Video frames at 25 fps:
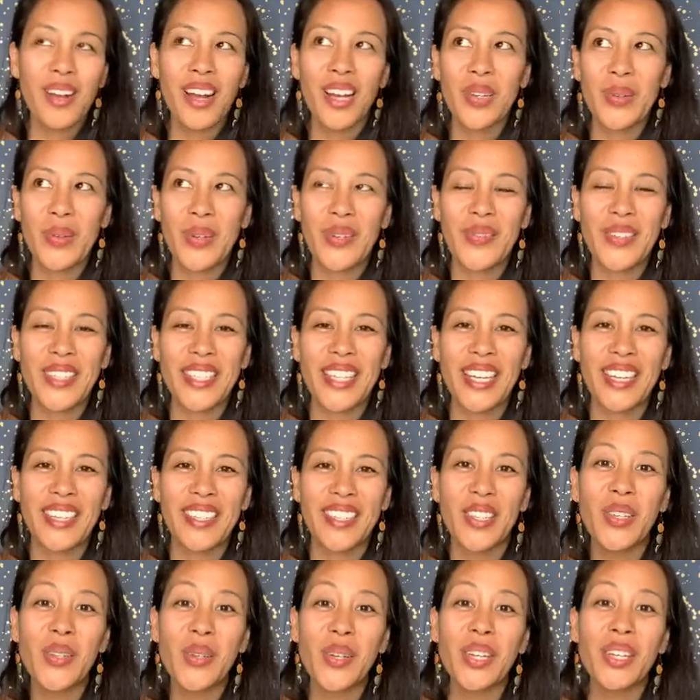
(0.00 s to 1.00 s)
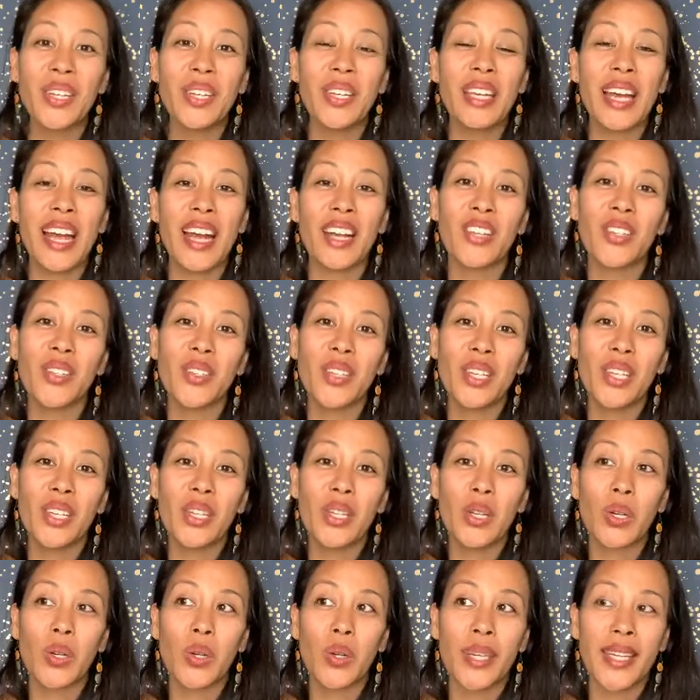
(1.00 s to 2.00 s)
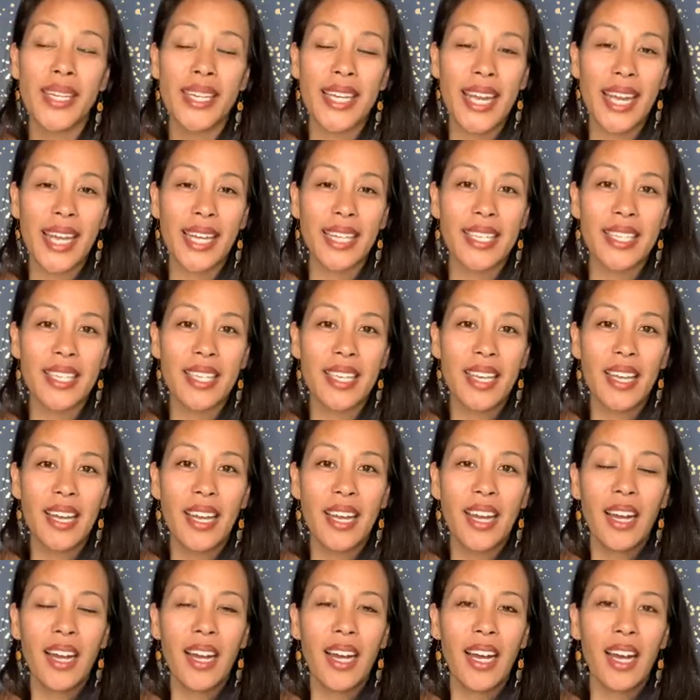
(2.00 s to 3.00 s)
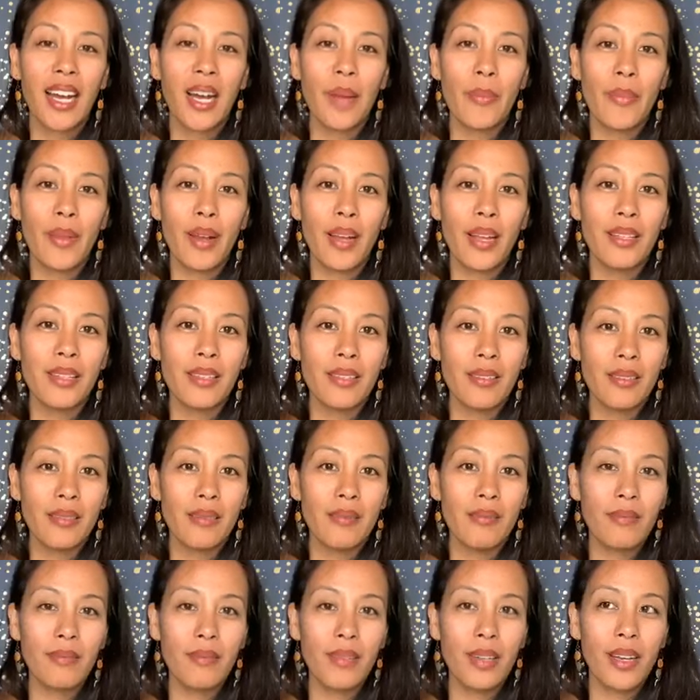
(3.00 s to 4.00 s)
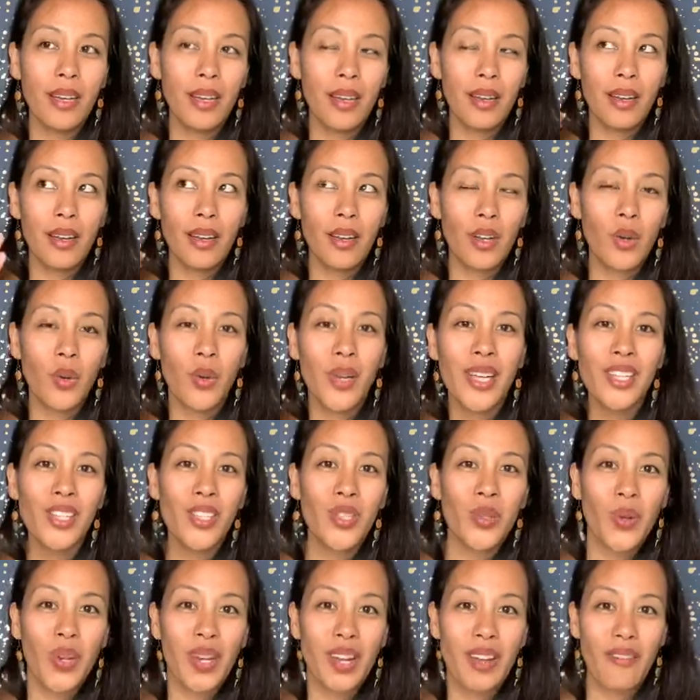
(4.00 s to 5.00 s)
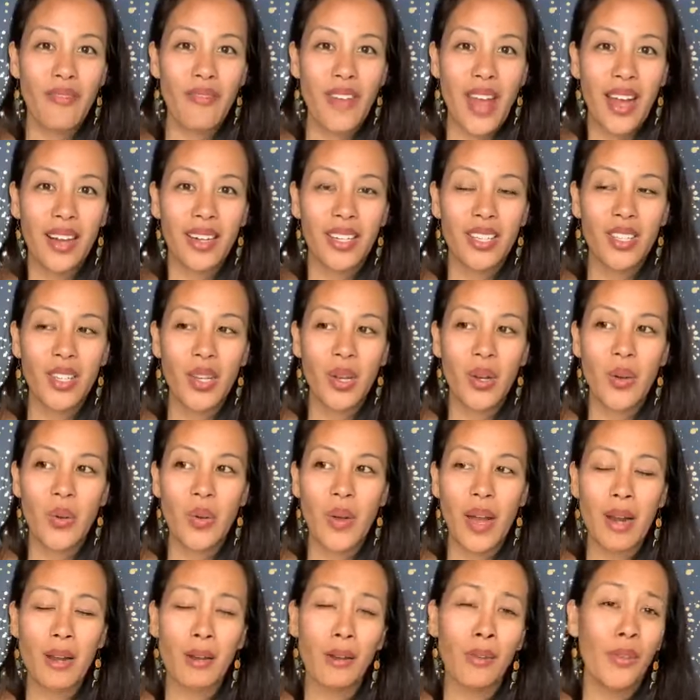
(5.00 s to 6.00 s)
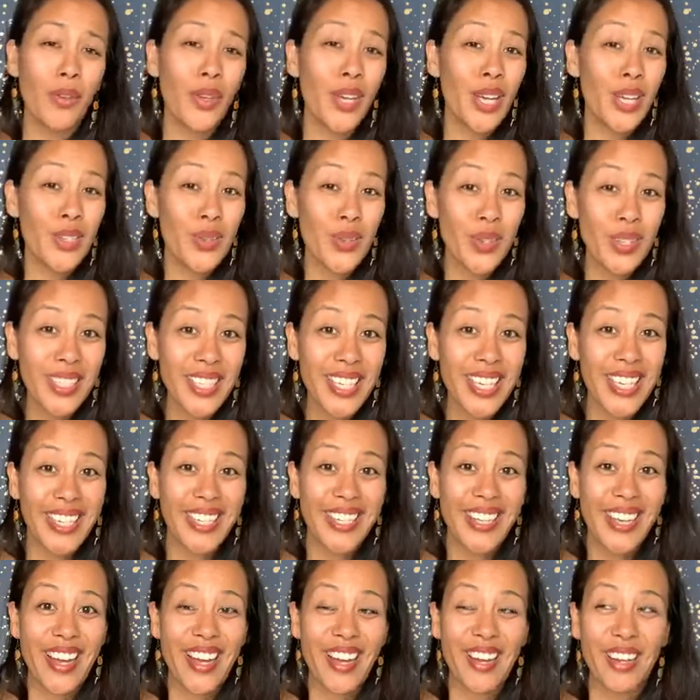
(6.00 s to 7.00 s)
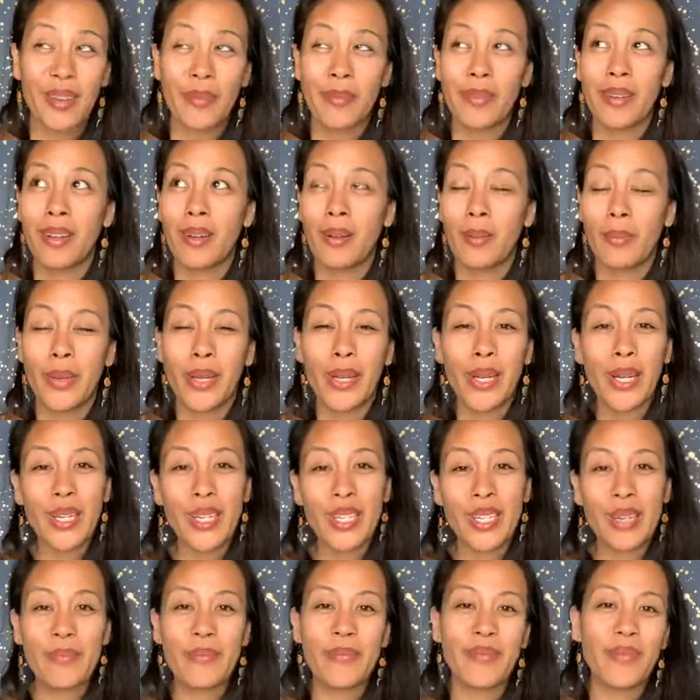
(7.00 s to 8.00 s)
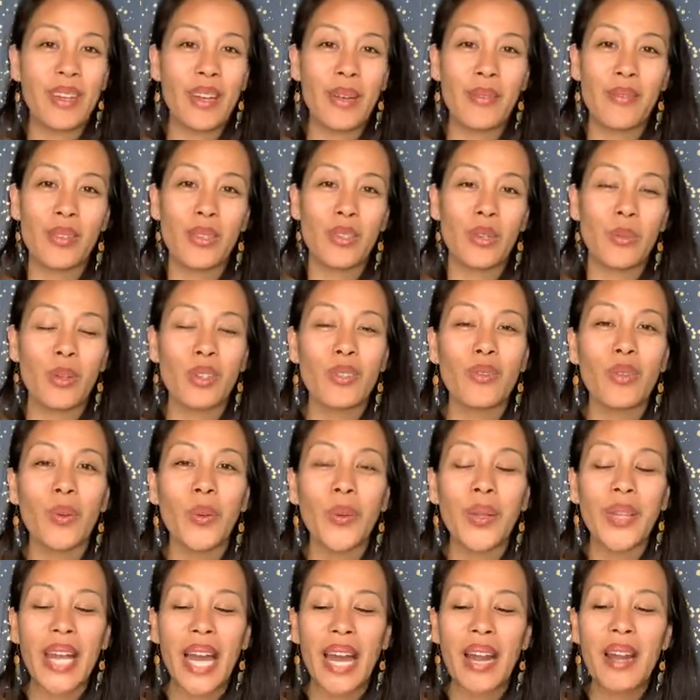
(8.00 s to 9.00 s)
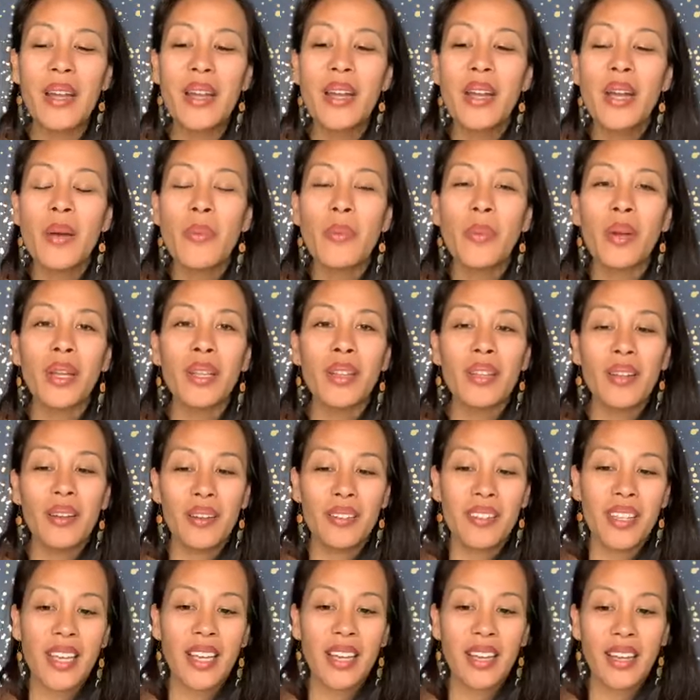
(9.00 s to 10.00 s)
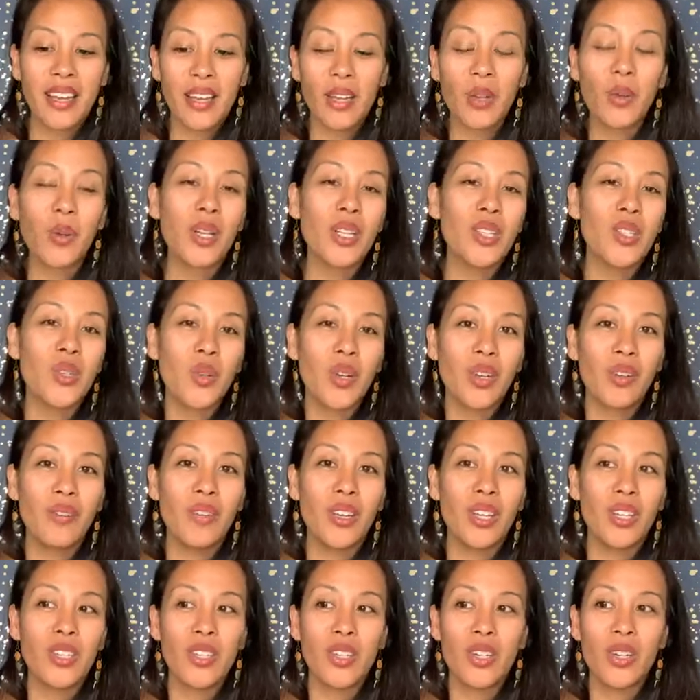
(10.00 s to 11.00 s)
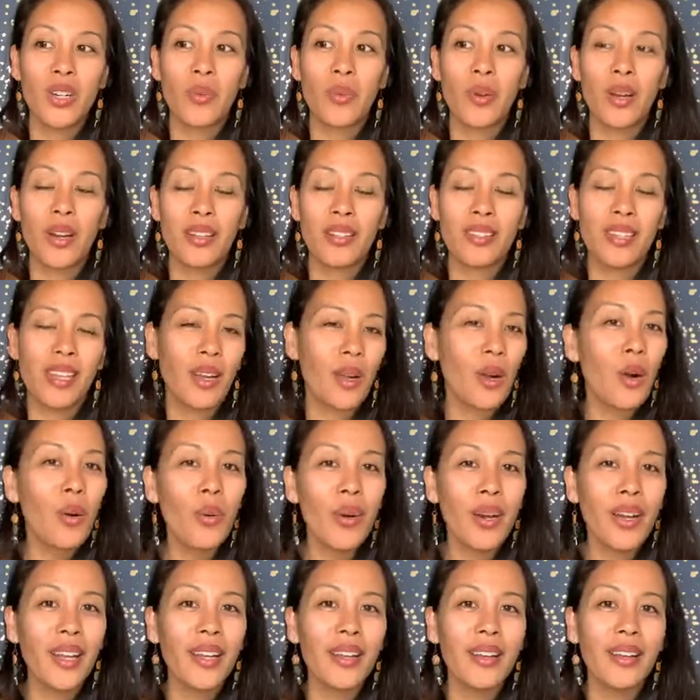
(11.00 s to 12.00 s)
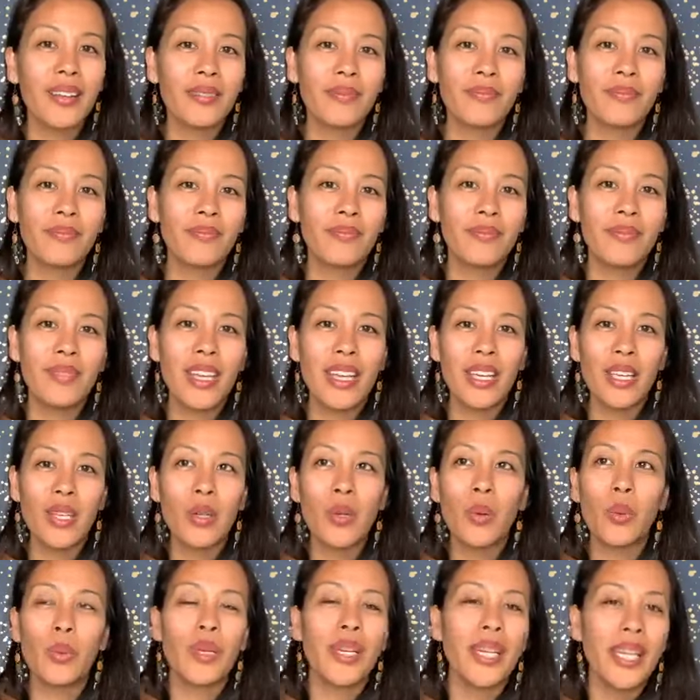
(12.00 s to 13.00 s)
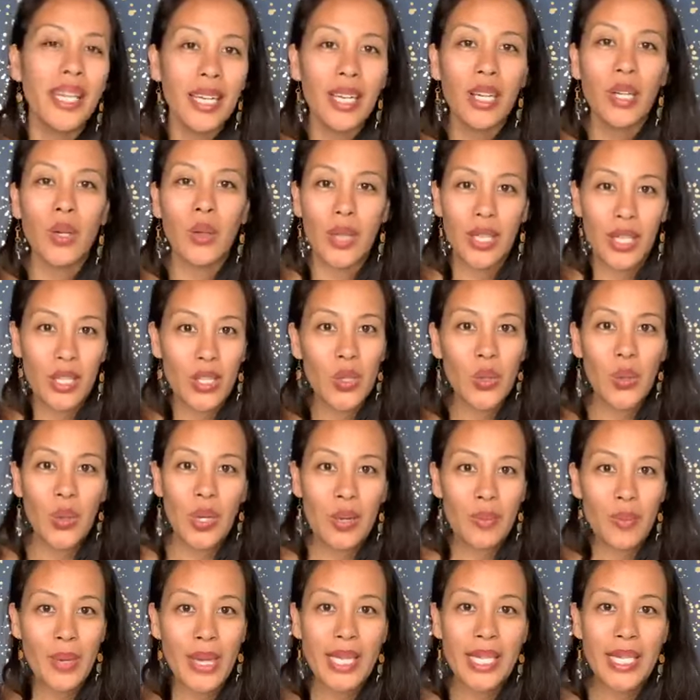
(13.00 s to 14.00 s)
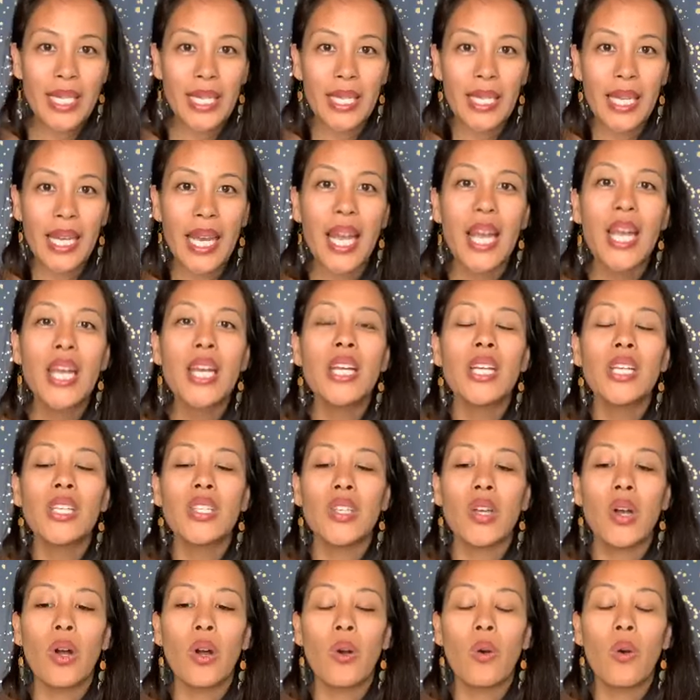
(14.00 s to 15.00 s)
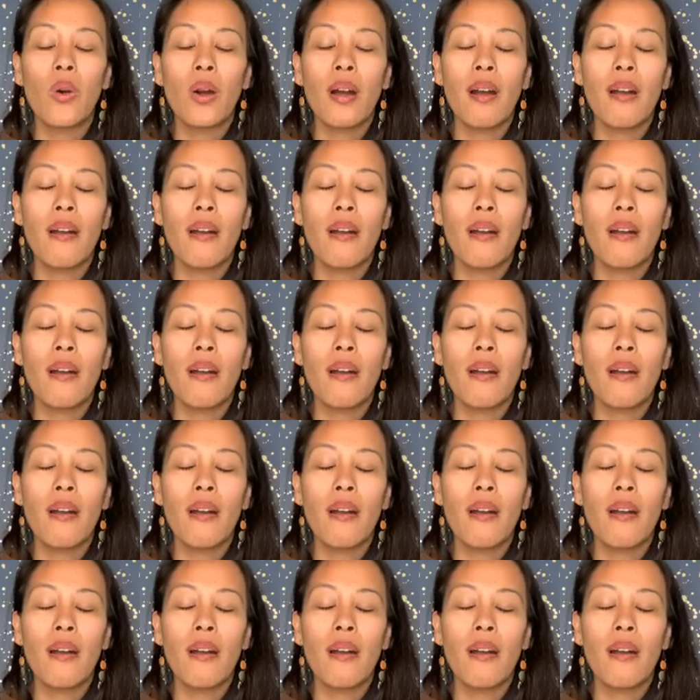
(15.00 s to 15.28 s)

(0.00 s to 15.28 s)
what was it? So you can actually create a green screen effect. So I don't know if you guys are on TikTok, but oh my gosh, I'm having so much fun with that. But there's like a green screen feature where it's like already, you don't need a green screen basically. So